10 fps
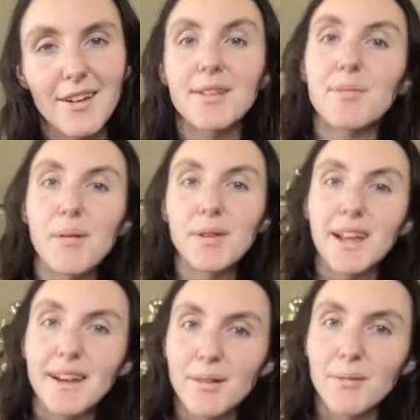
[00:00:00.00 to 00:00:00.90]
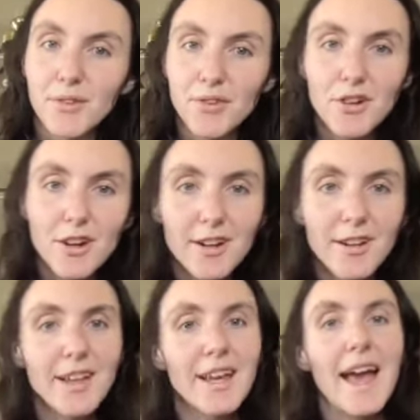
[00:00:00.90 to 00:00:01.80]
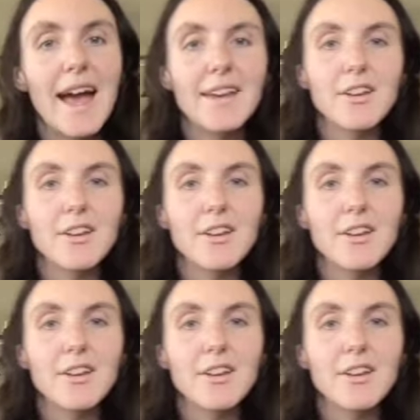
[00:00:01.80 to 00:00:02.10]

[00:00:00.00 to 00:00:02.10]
It's probably getting stirred and